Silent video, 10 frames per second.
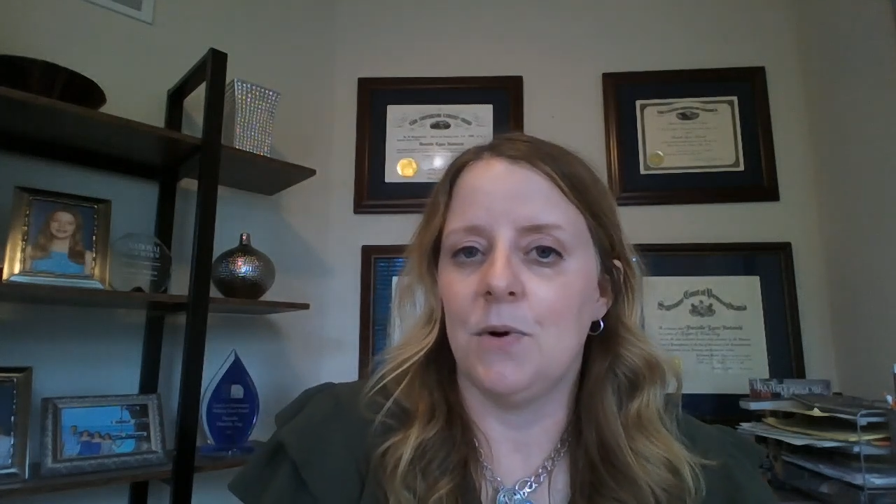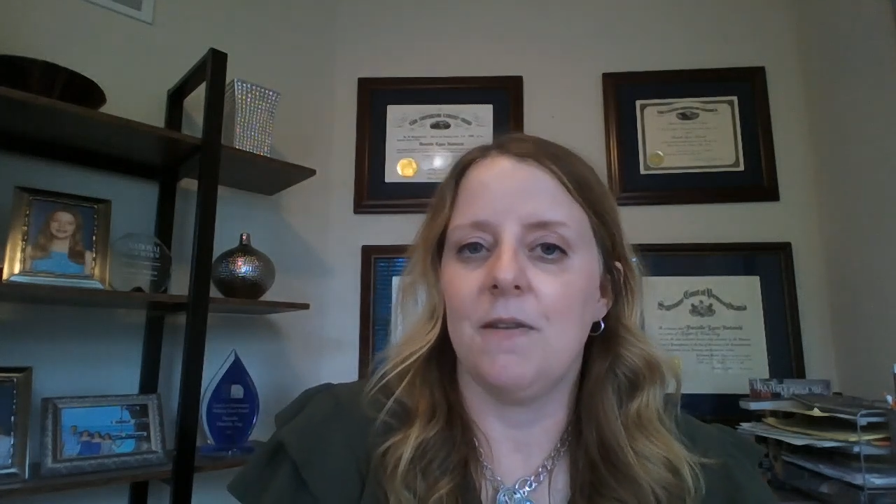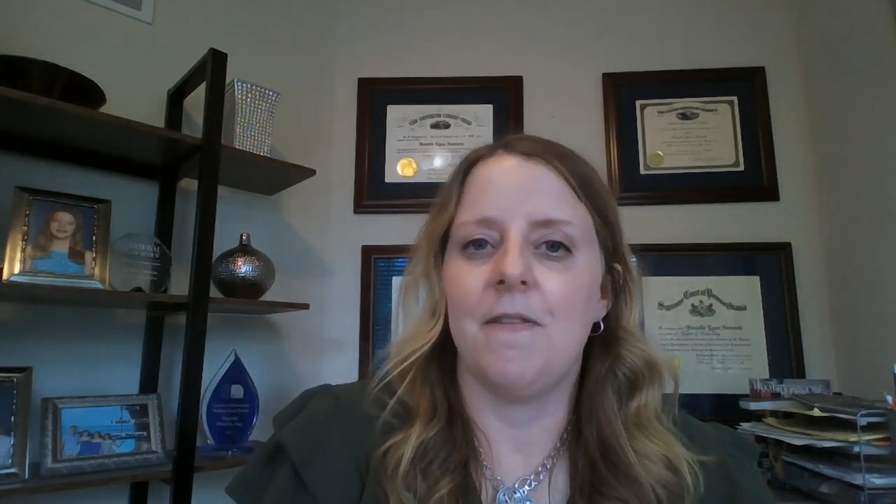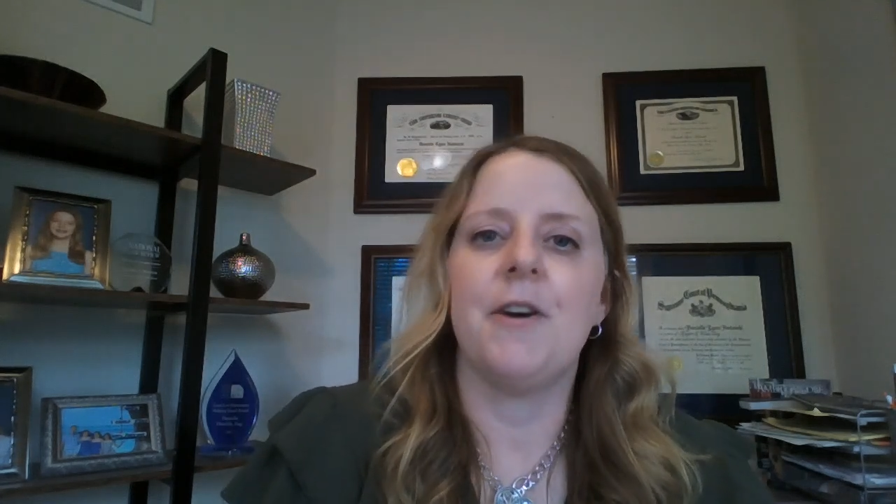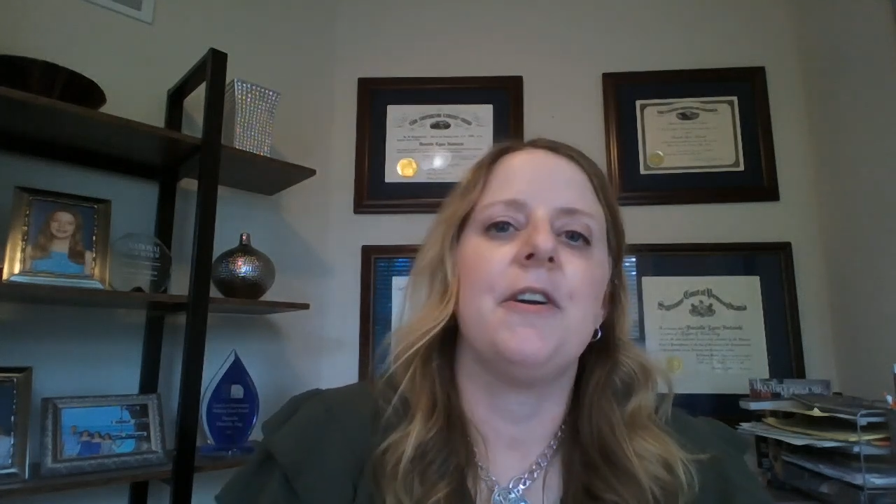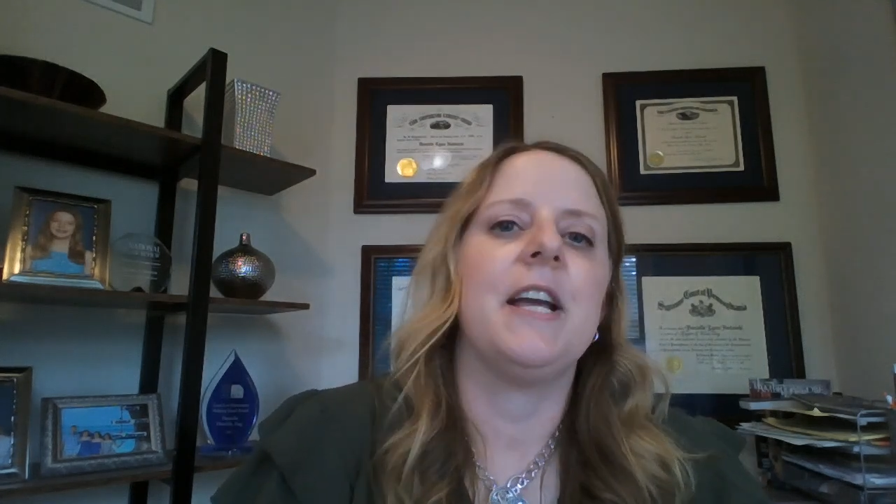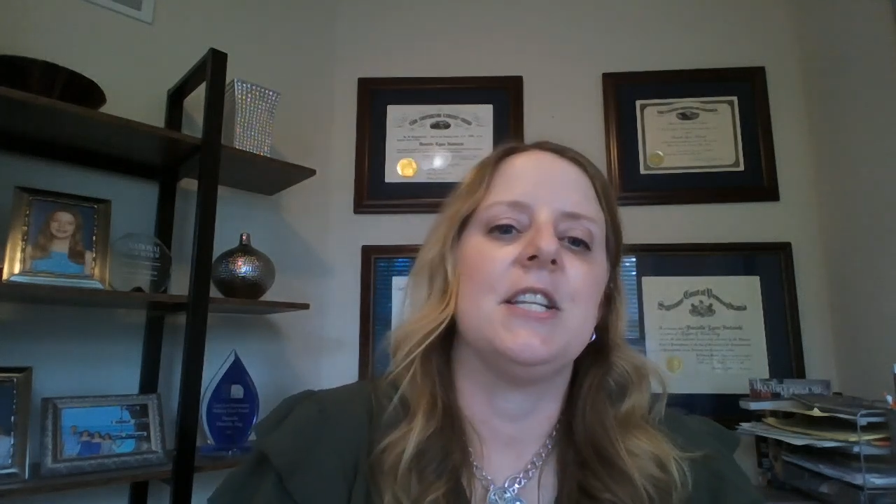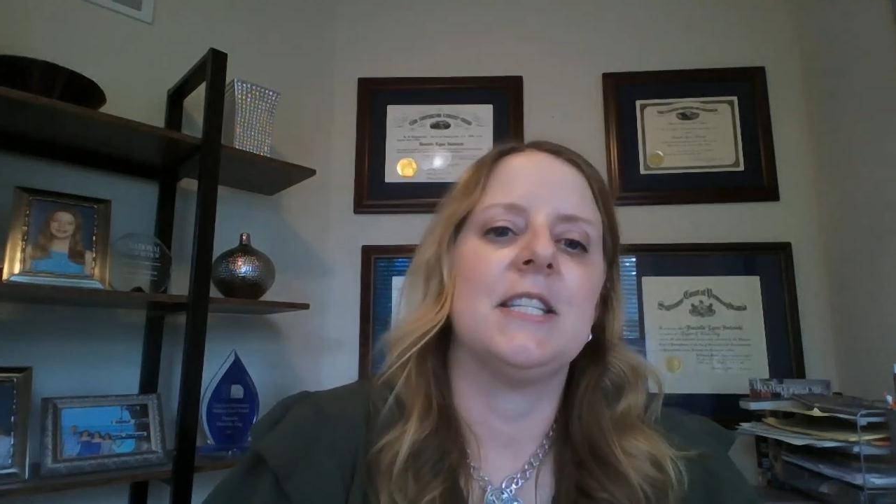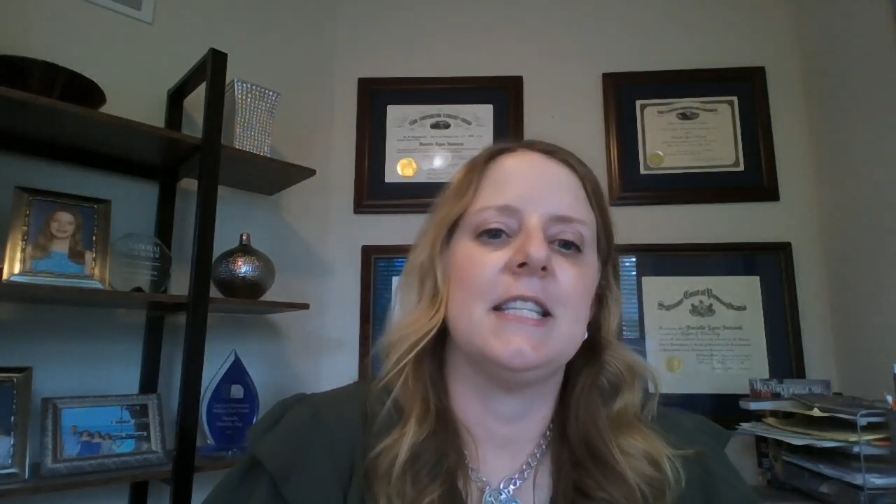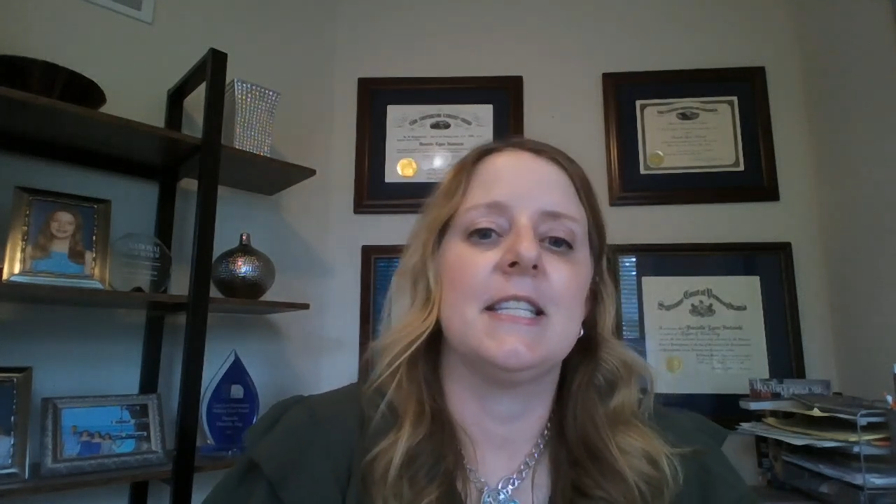where federal
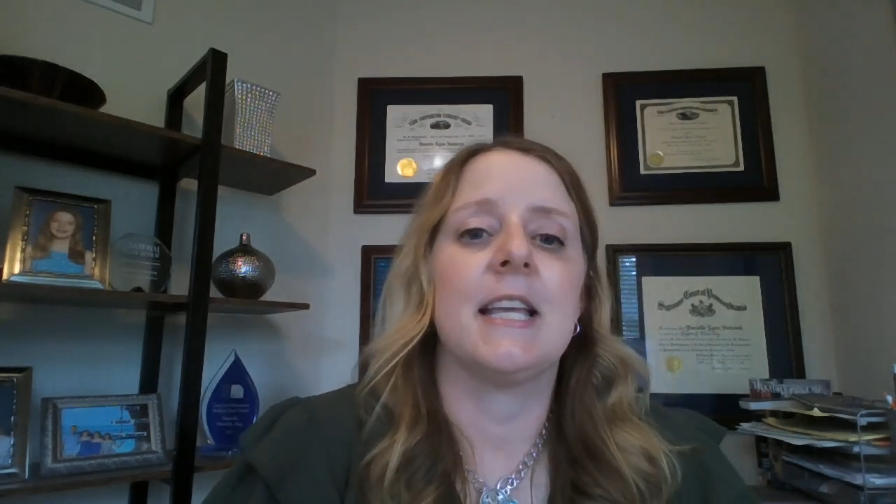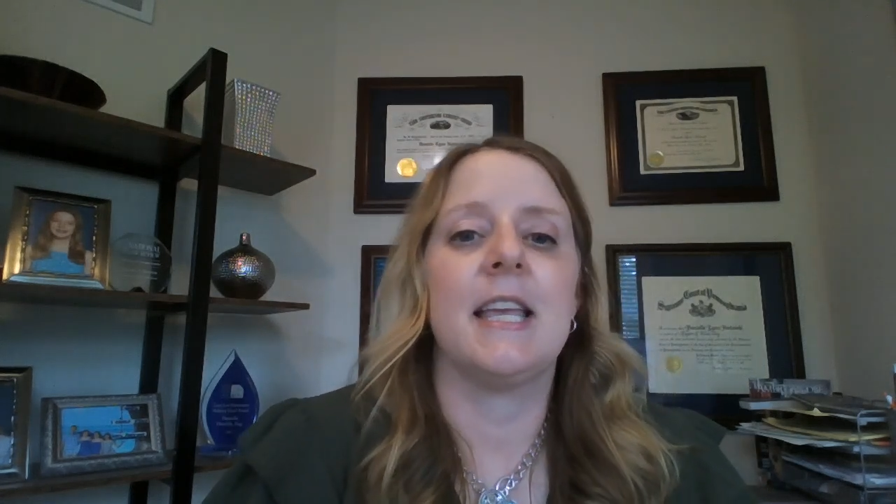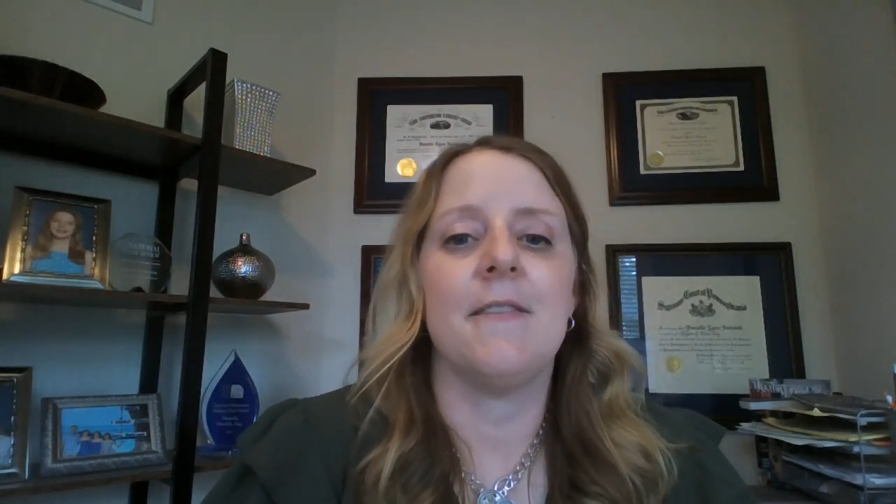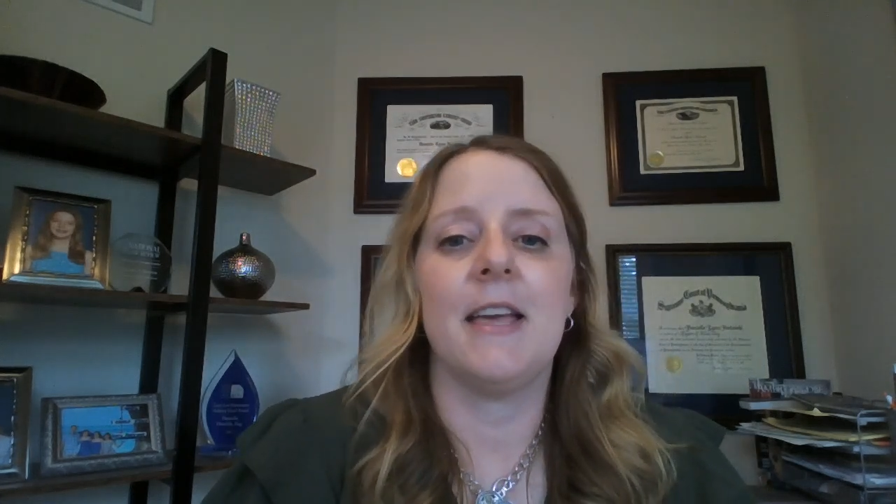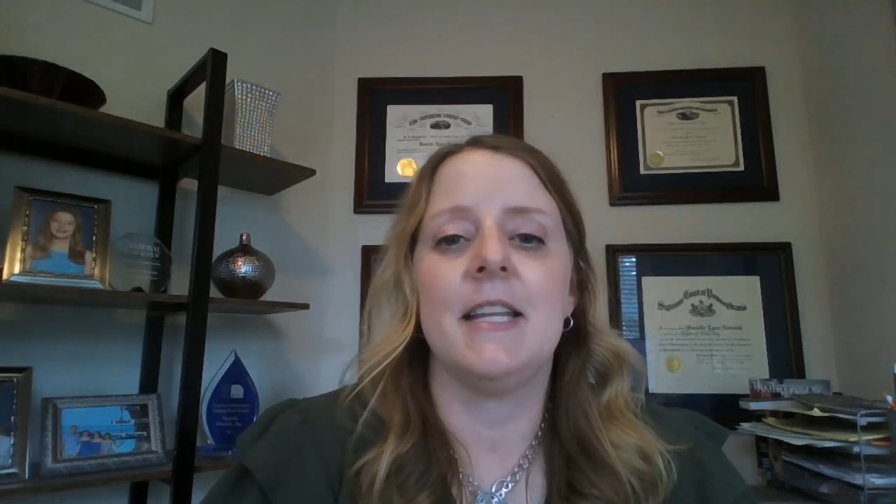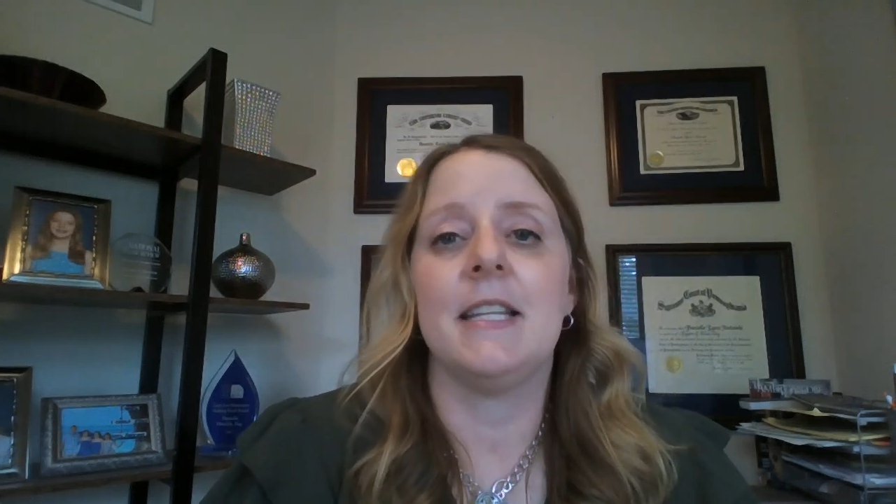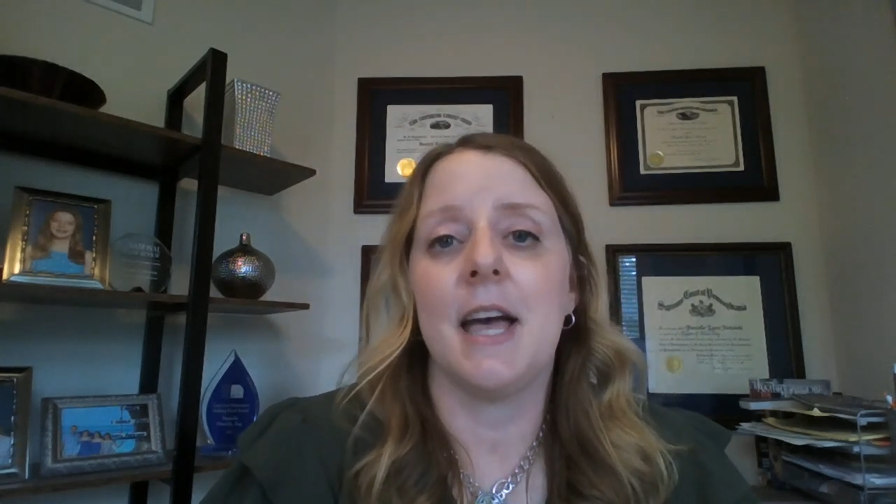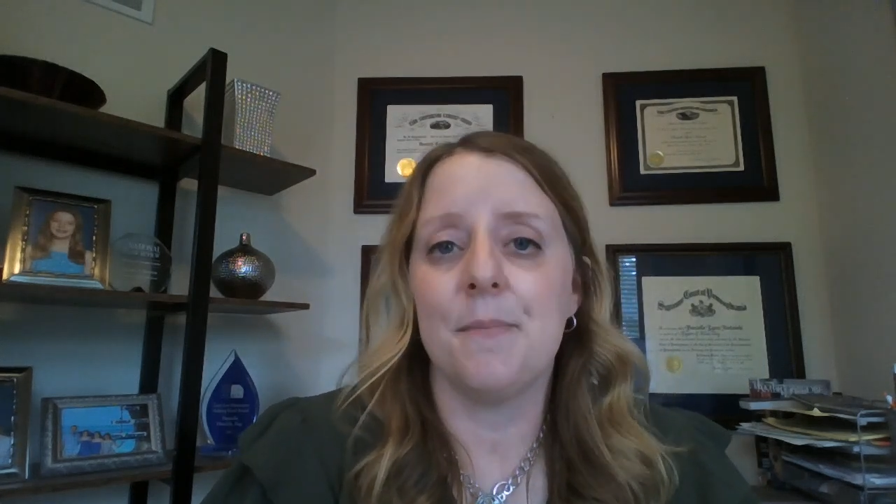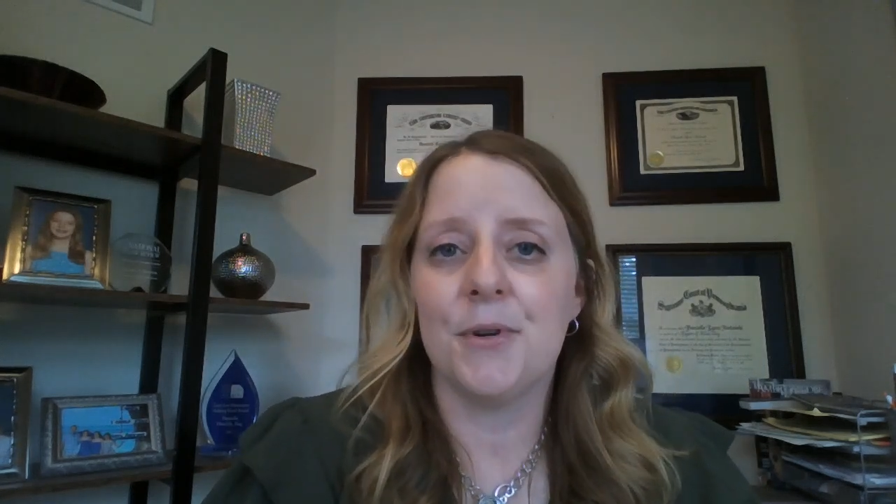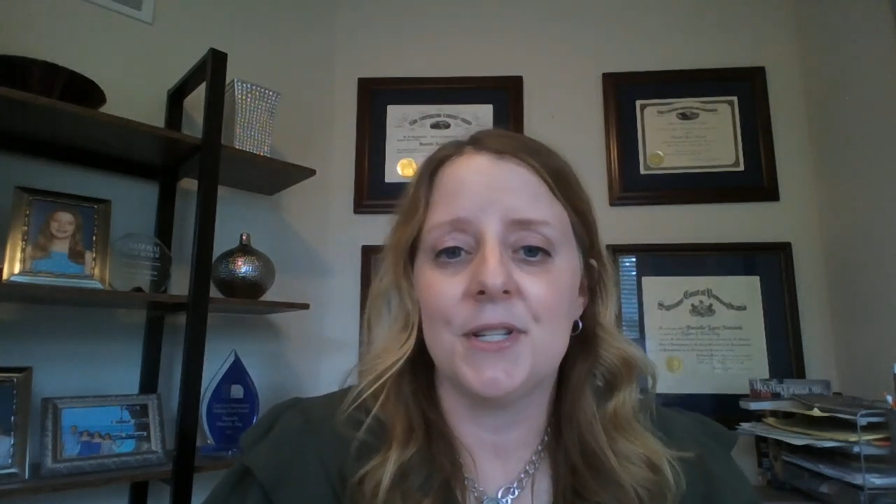agencies can give a
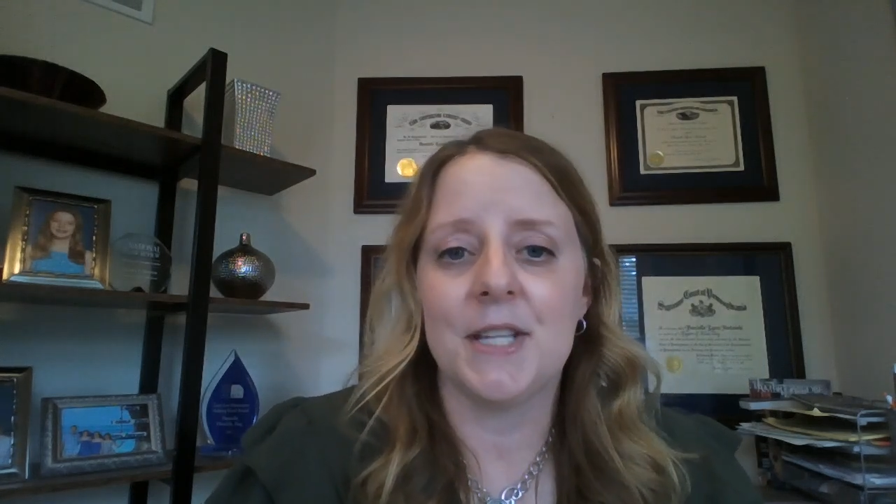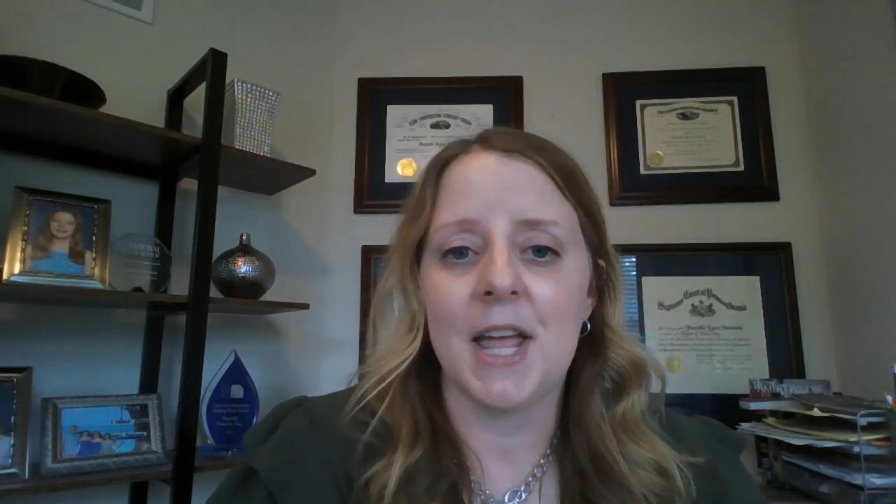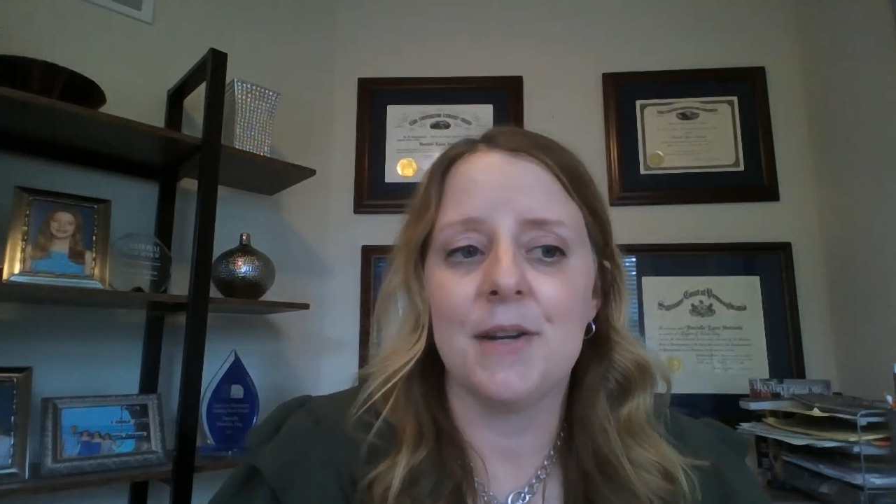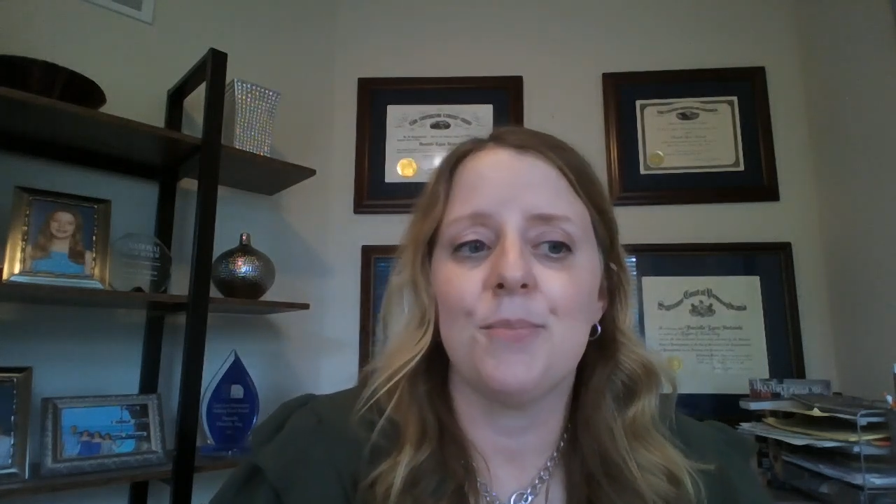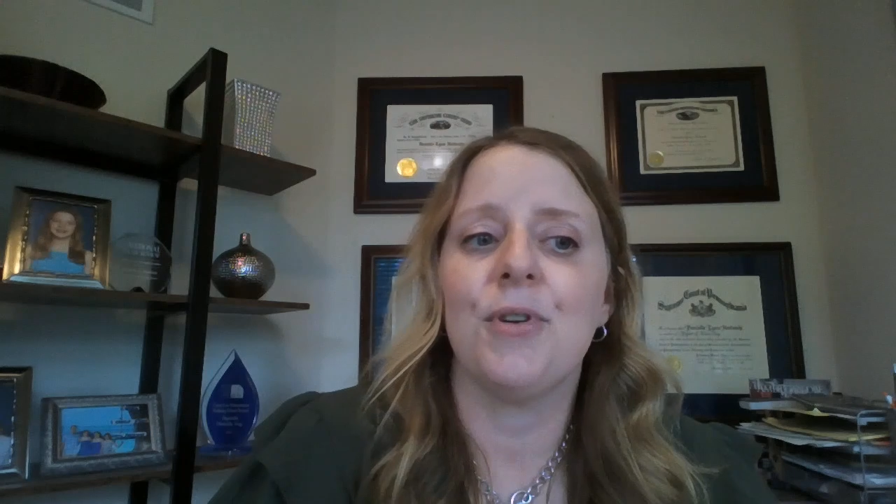10%